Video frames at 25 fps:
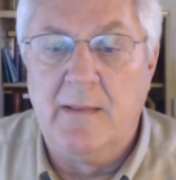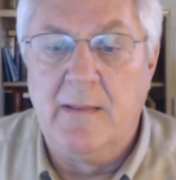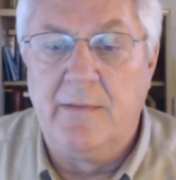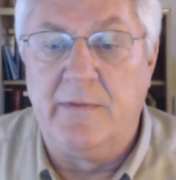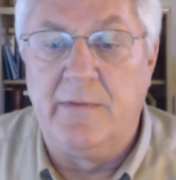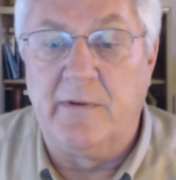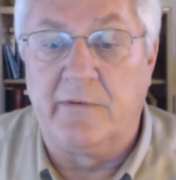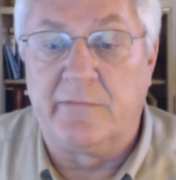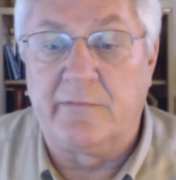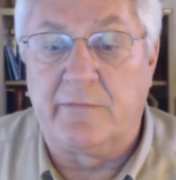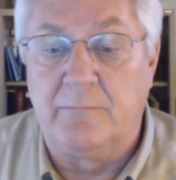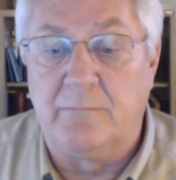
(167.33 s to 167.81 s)

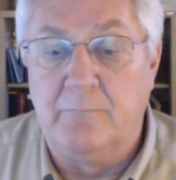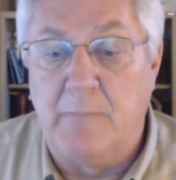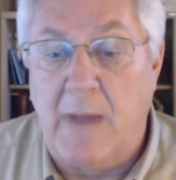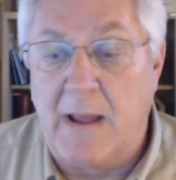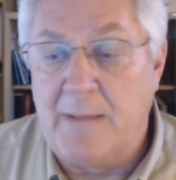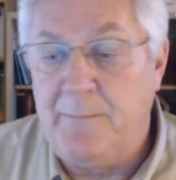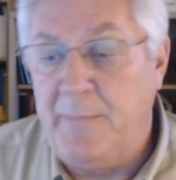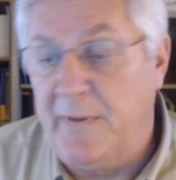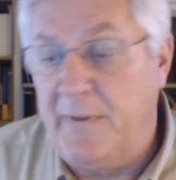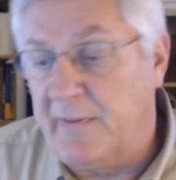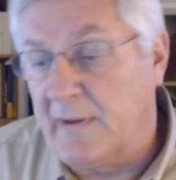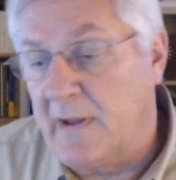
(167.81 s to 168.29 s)
This
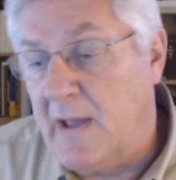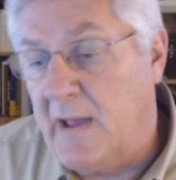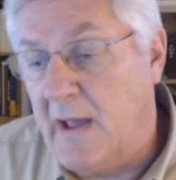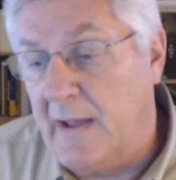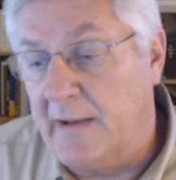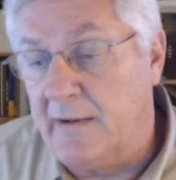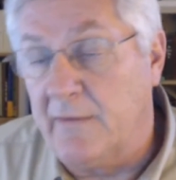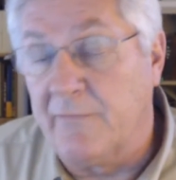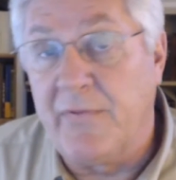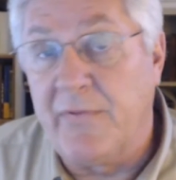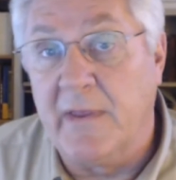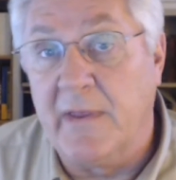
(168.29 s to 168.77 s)
might be the
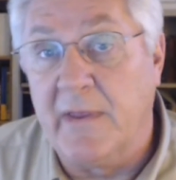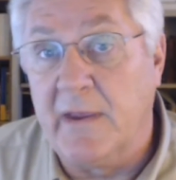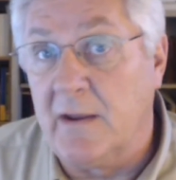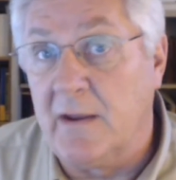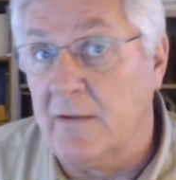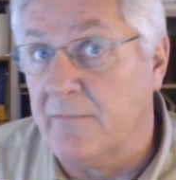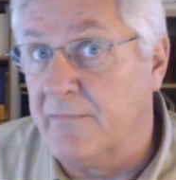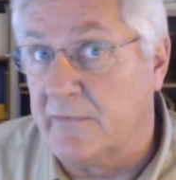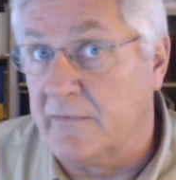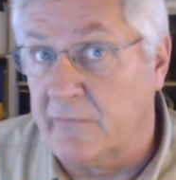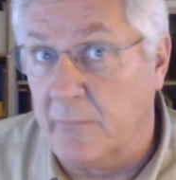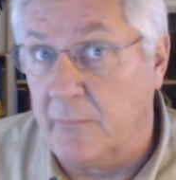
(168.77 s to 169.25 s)
kind of thing,
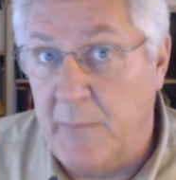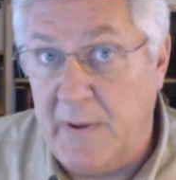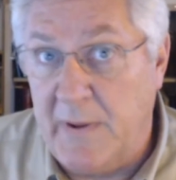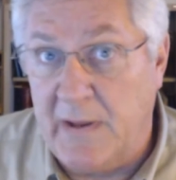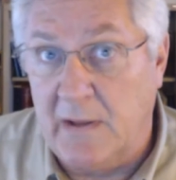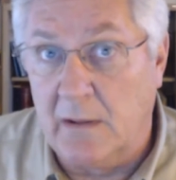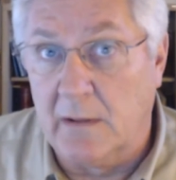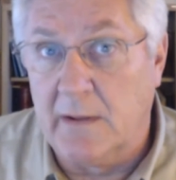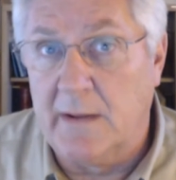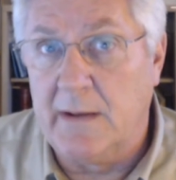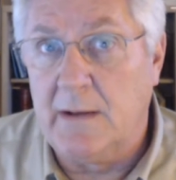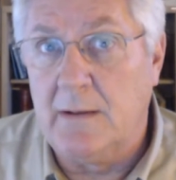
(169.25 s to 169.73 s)
if it's
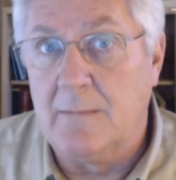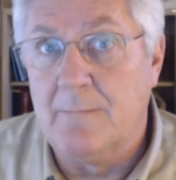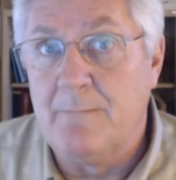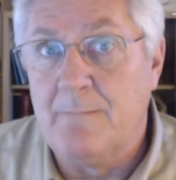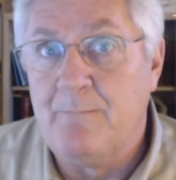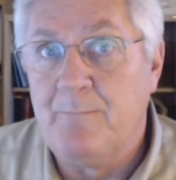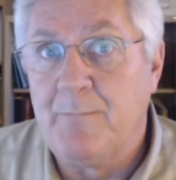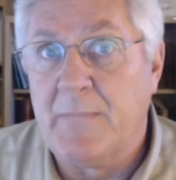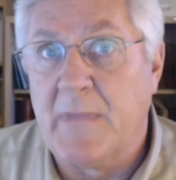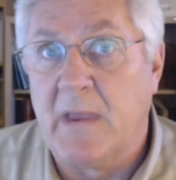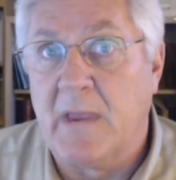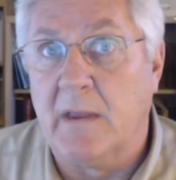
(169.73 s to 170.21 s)
appealing
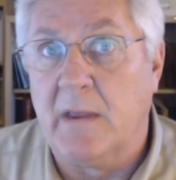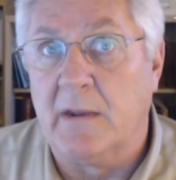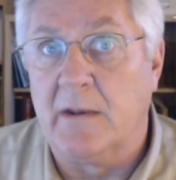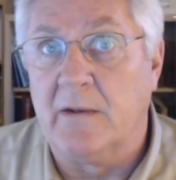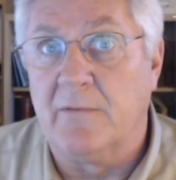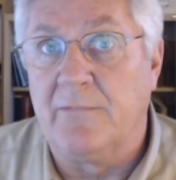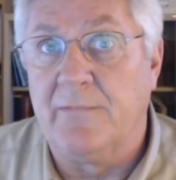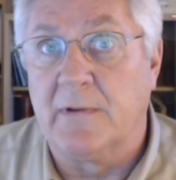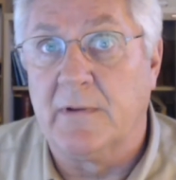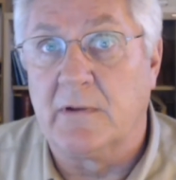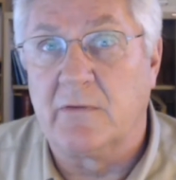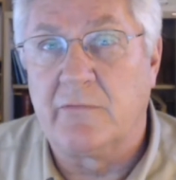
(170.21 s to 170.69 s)
and
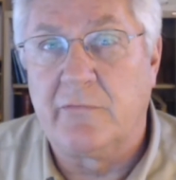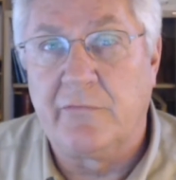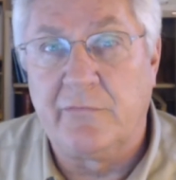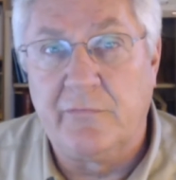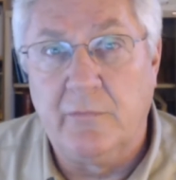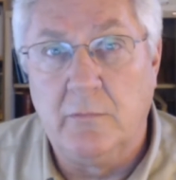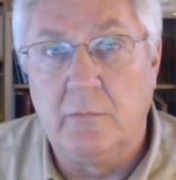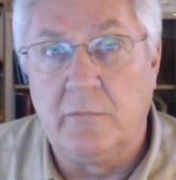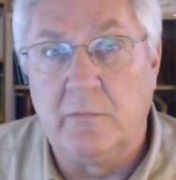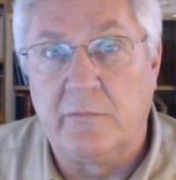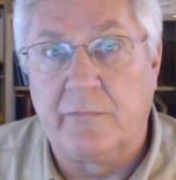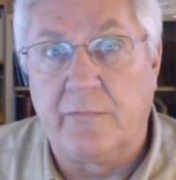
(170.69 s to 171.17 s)
if it
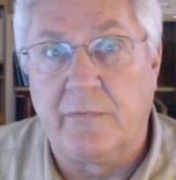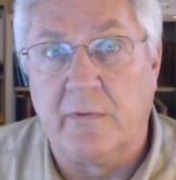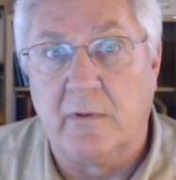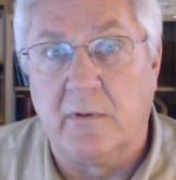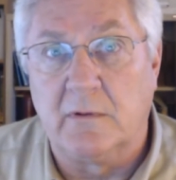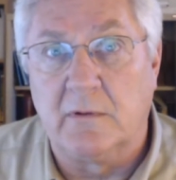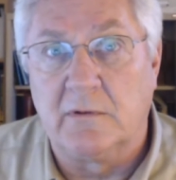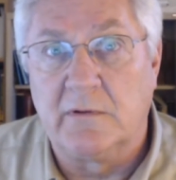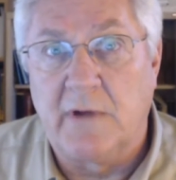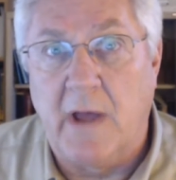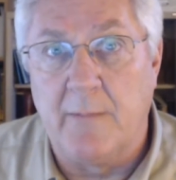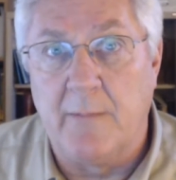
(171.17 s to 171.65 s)
suits
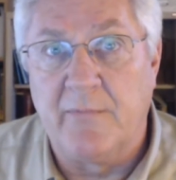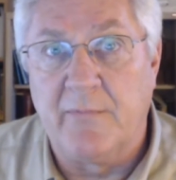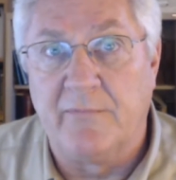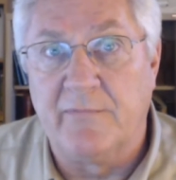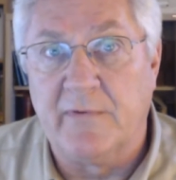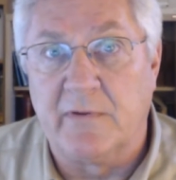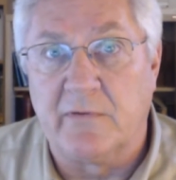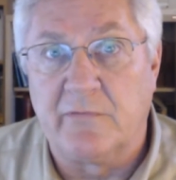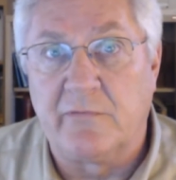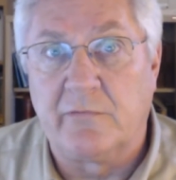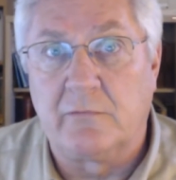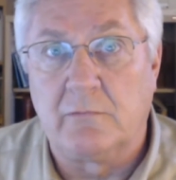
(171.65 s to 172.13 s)
the type
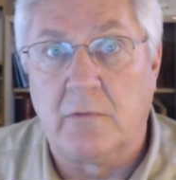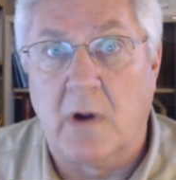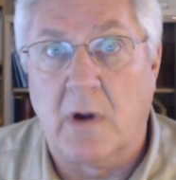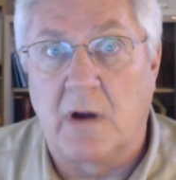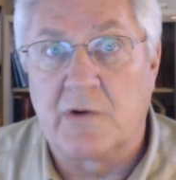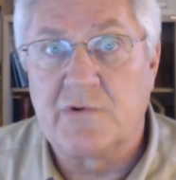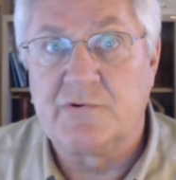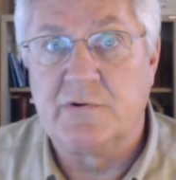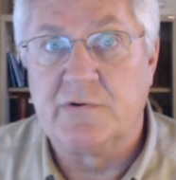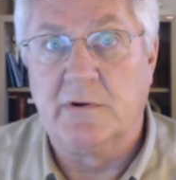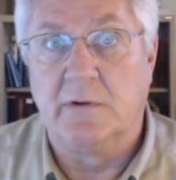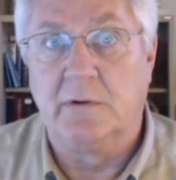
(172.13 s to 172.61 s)
of
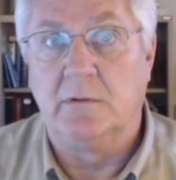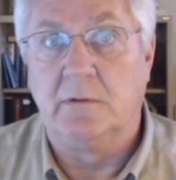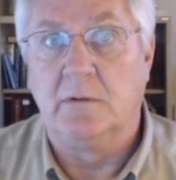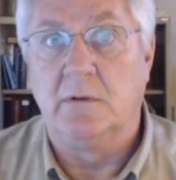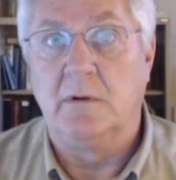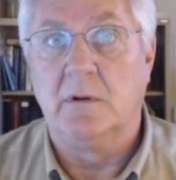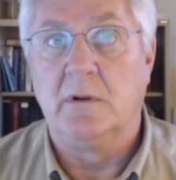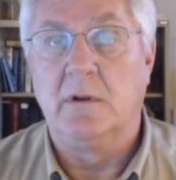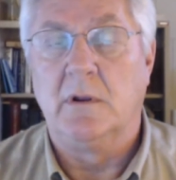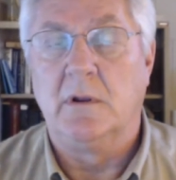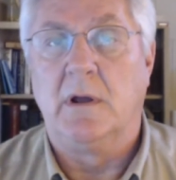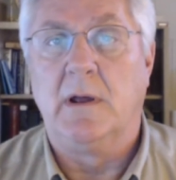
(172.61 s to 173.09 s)

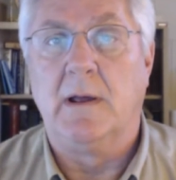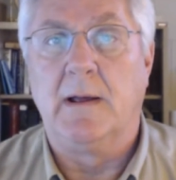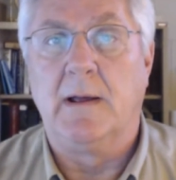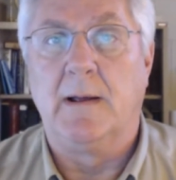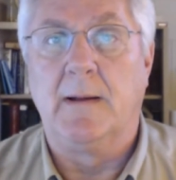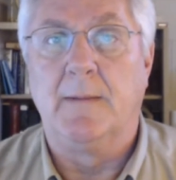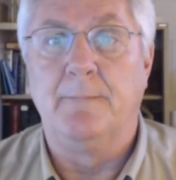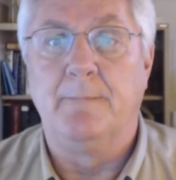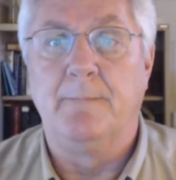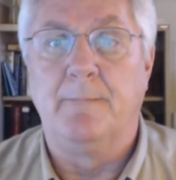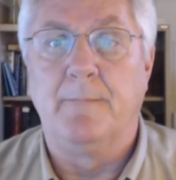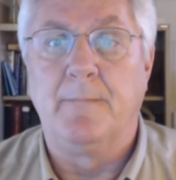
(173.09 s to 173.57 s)
instruction,
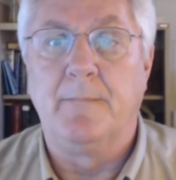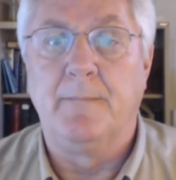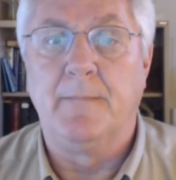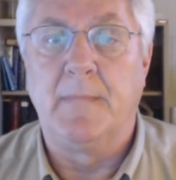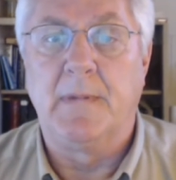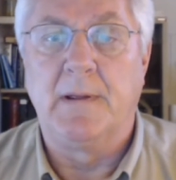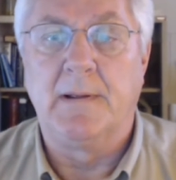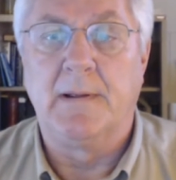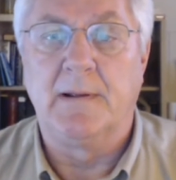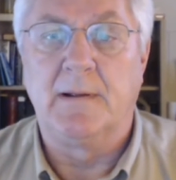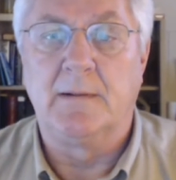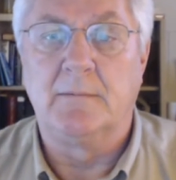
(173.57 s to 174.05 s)

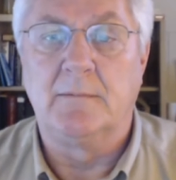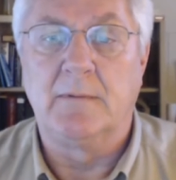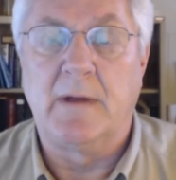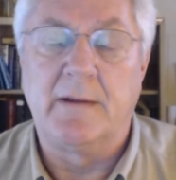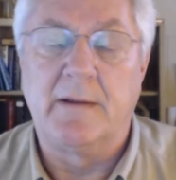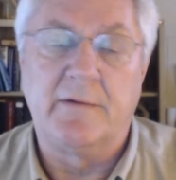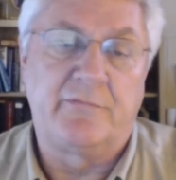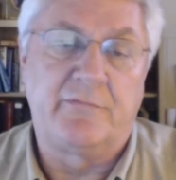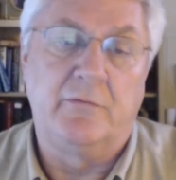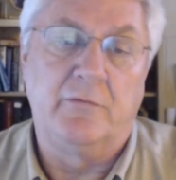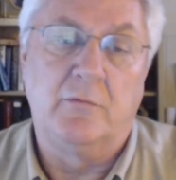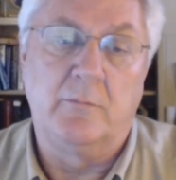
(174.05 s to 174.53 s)

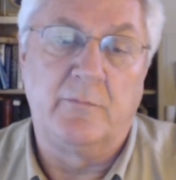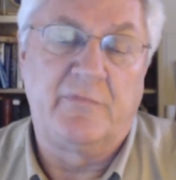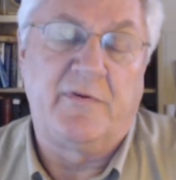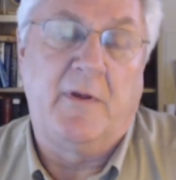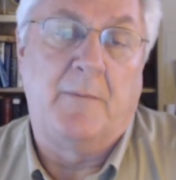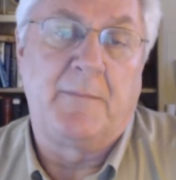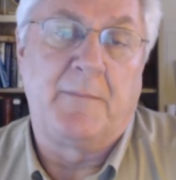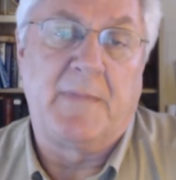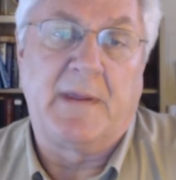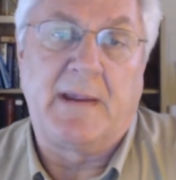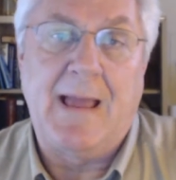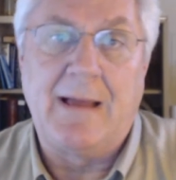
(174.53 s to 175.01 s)
I assume
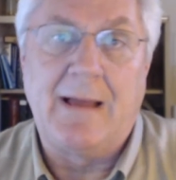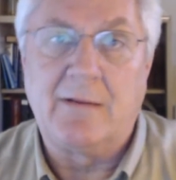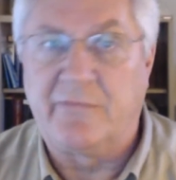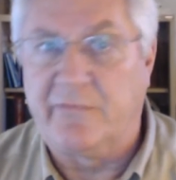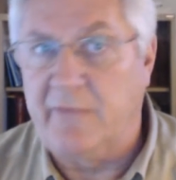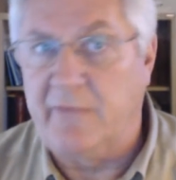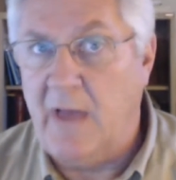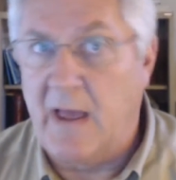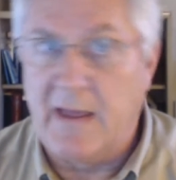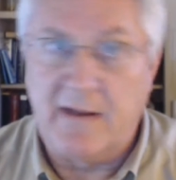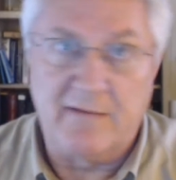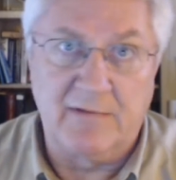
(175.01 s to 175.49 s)
something
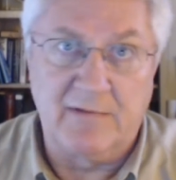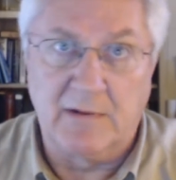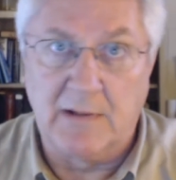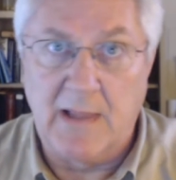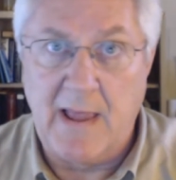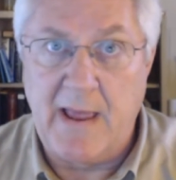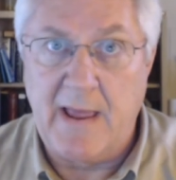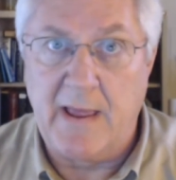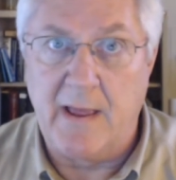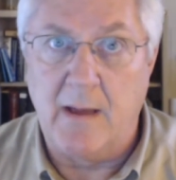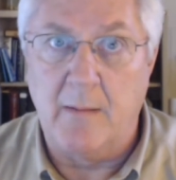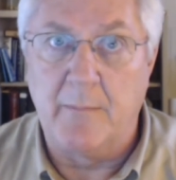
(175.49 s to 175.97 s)
outside of a
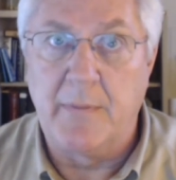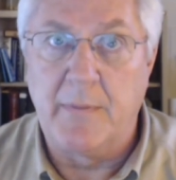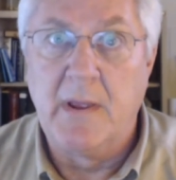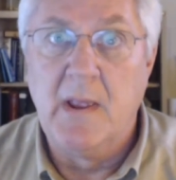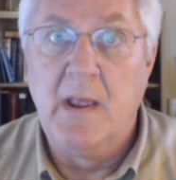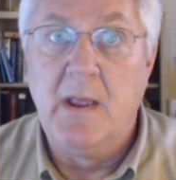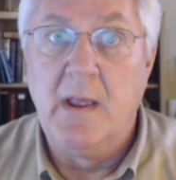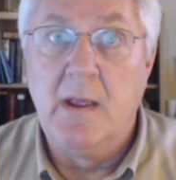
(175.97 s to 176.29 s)
lab,